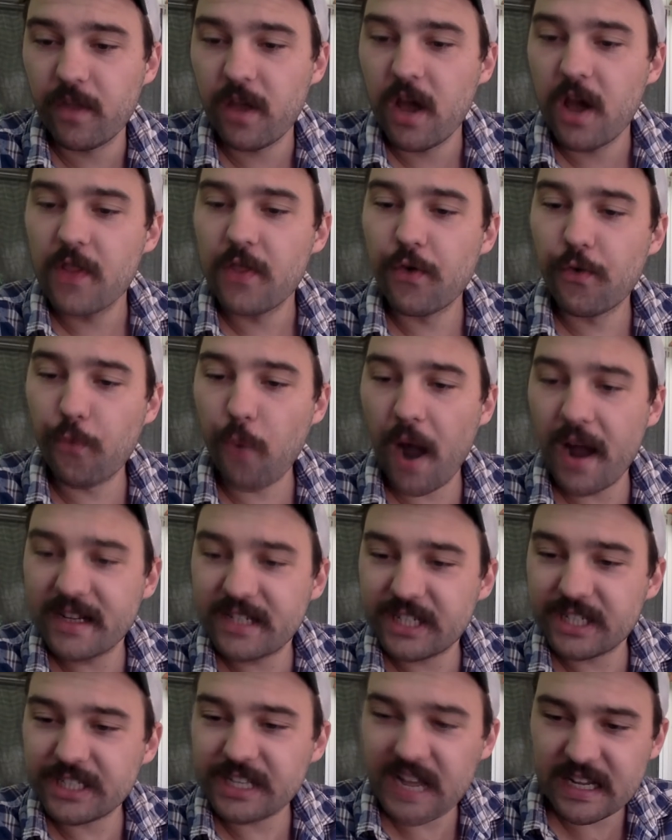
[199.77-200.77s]
The
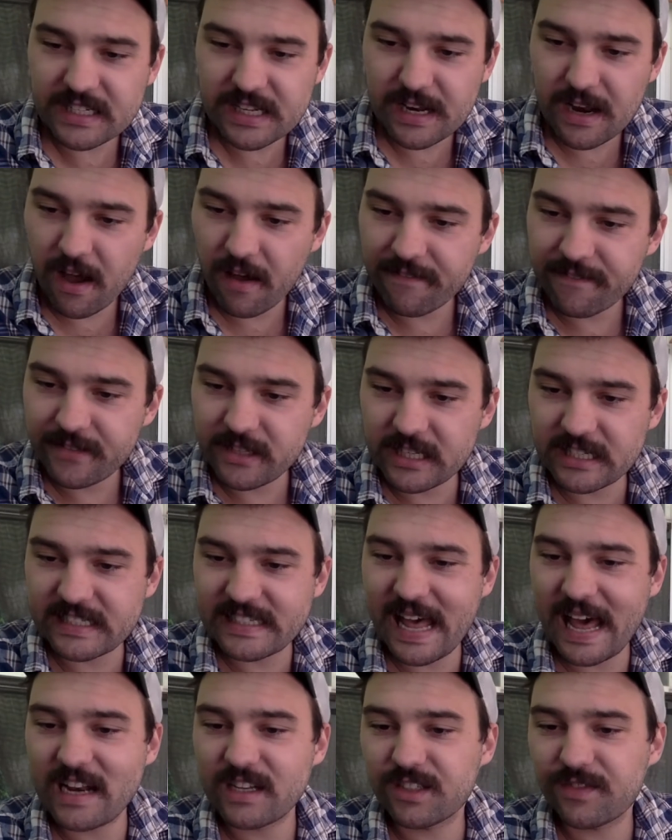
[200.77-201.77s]
righteous has enough to
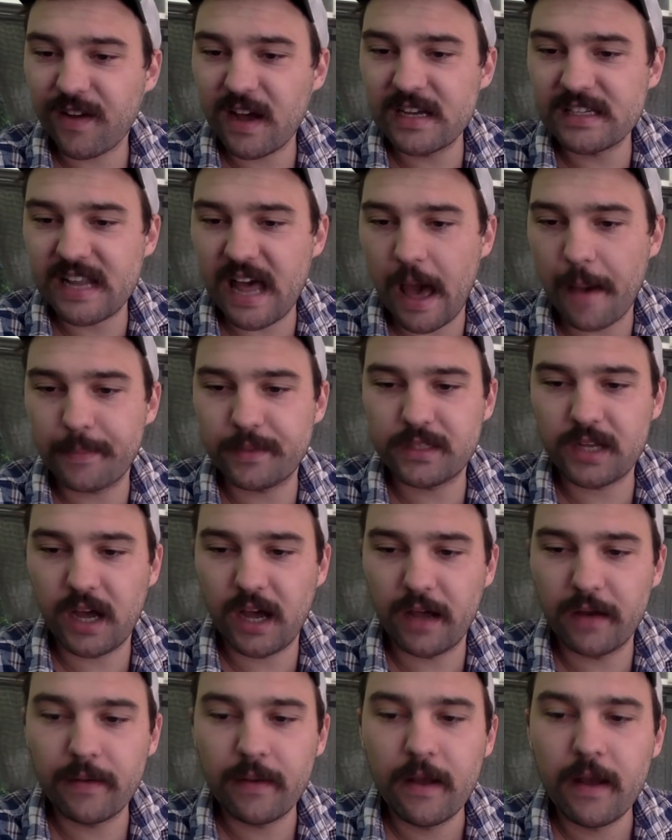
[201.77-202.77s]
satisfy his appetite,
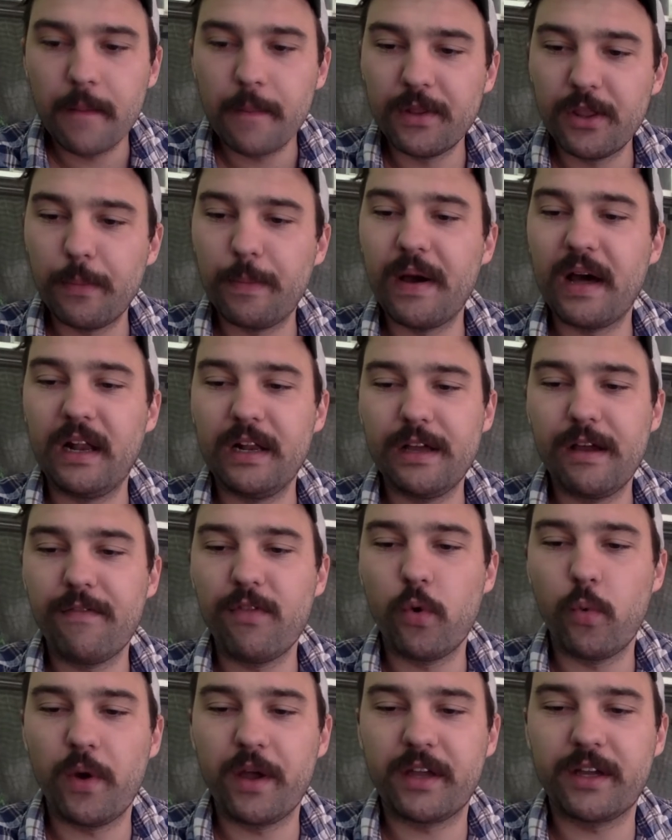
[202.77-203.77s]
but the belly of the
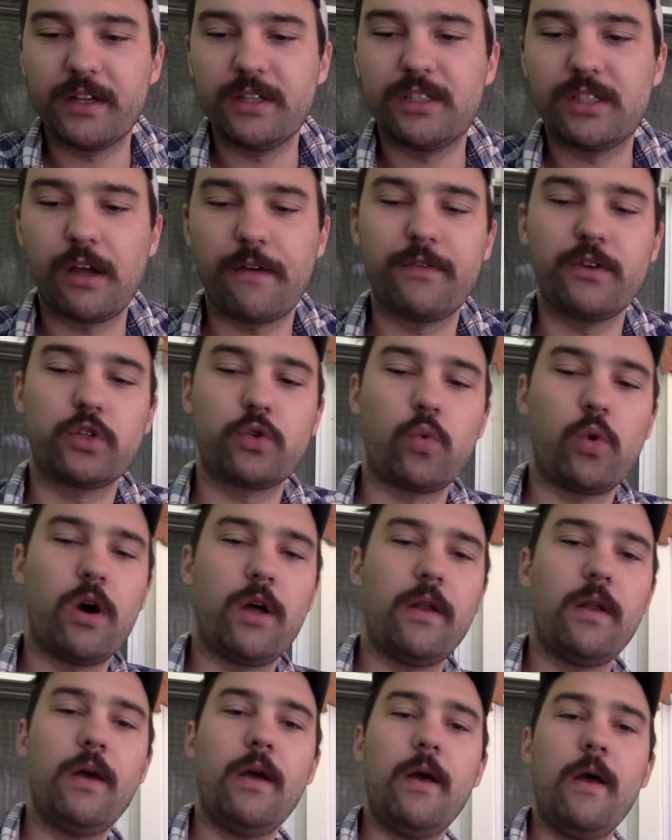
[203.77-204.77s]
wicked suffers want.
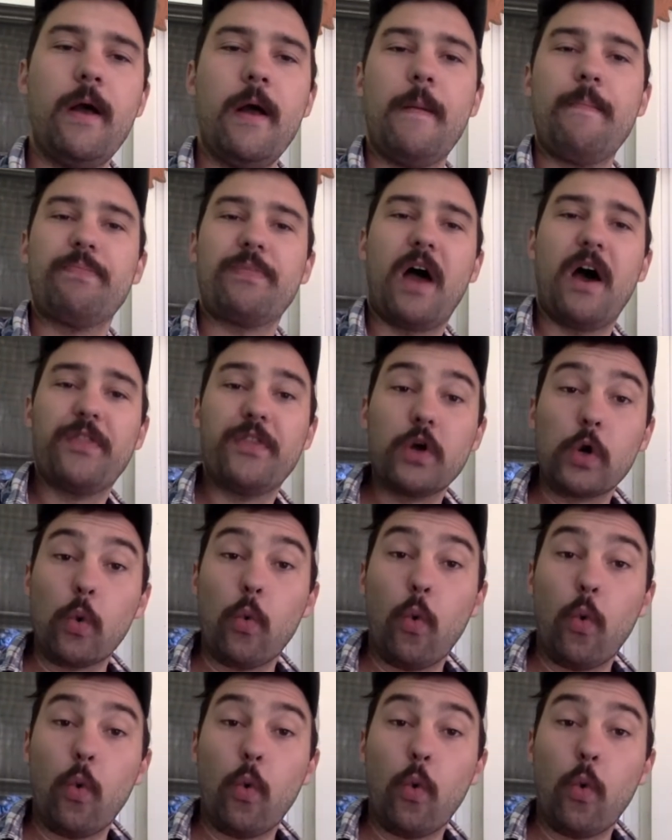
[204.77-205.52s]
I think,